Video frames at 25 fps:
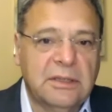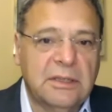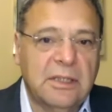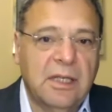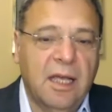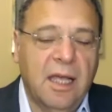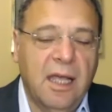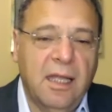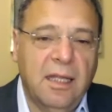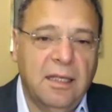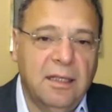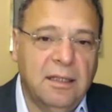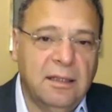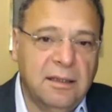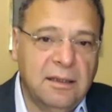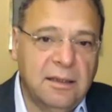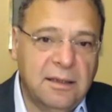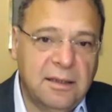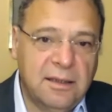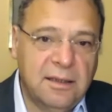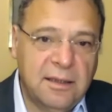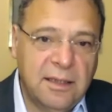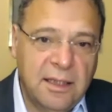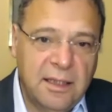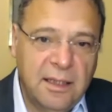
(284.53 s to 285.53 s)

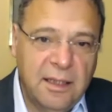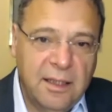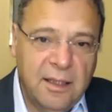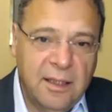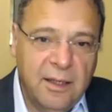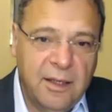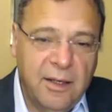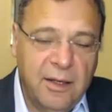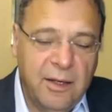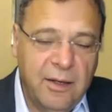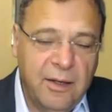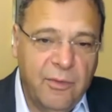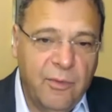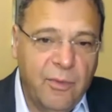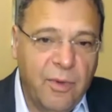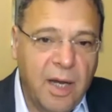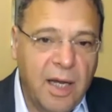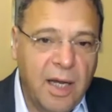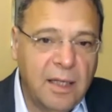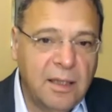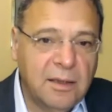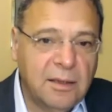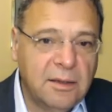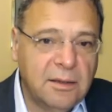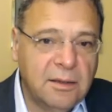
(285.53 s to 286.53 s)
And
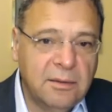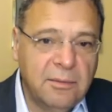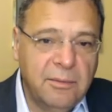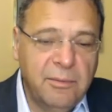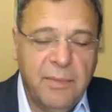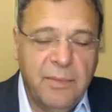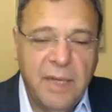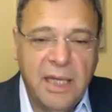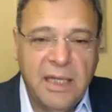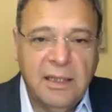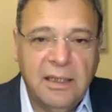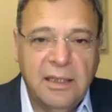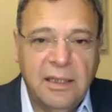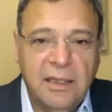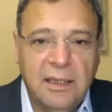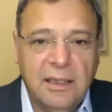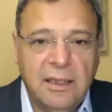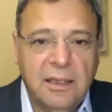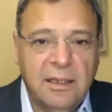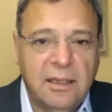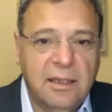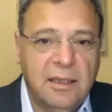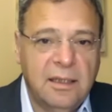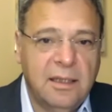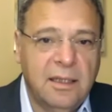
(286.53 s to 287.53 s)
while
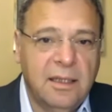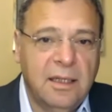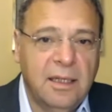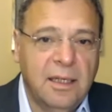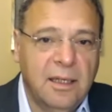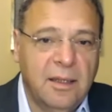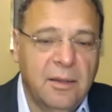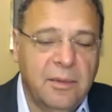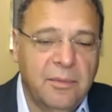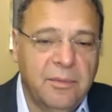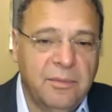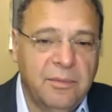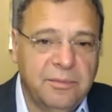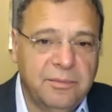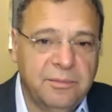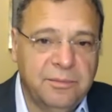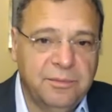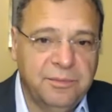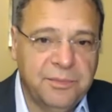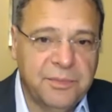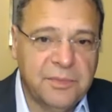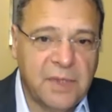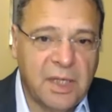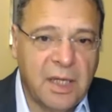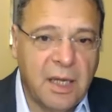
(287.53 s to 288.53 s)
many
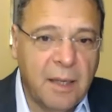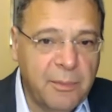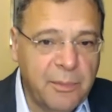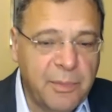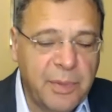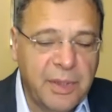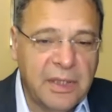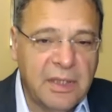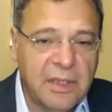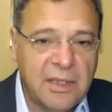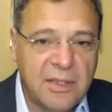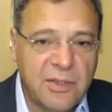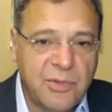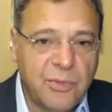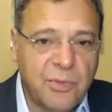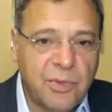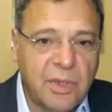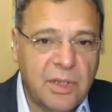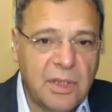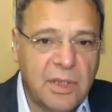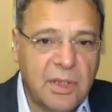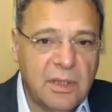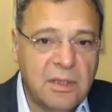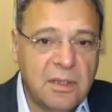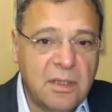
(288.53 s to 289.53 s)
companies
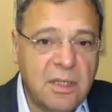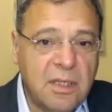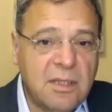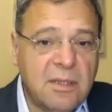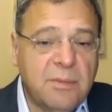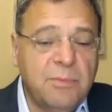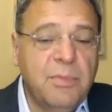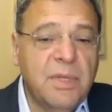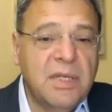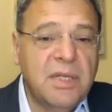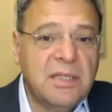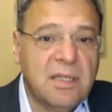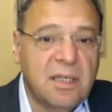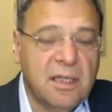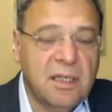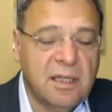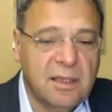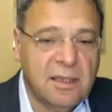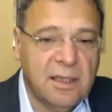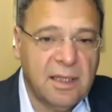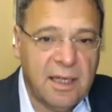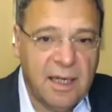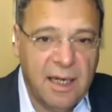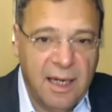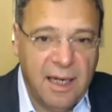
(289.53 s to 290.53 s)
were dismissing
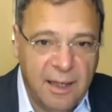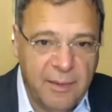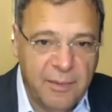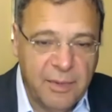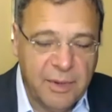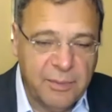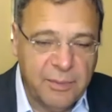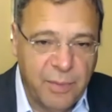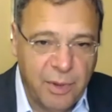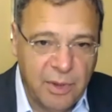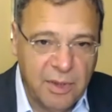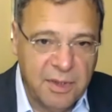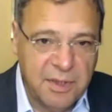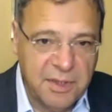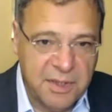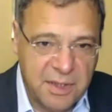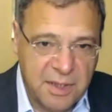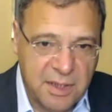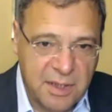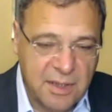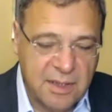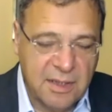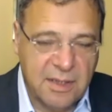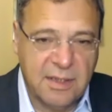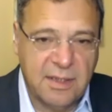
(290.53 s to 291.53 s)
the climate
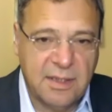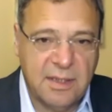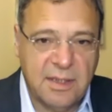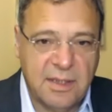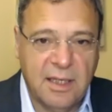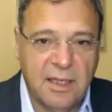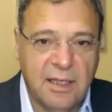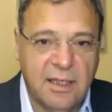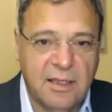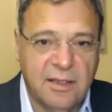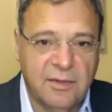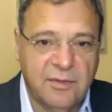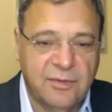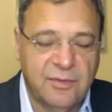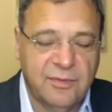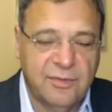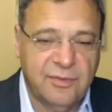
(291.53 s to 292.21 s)
policies of